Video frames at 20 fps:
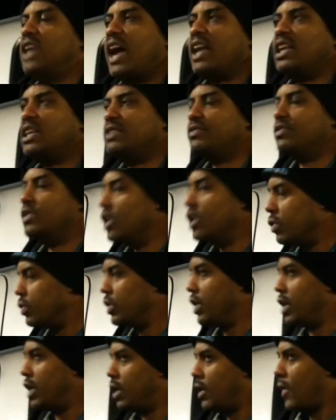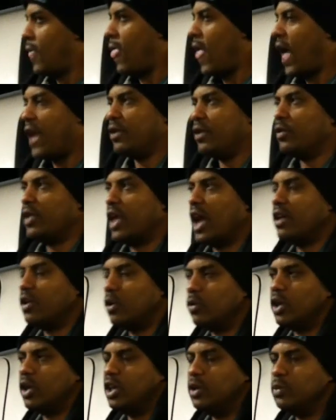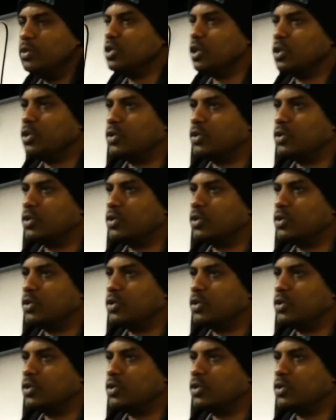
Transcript: I didn't even know that. I know that he was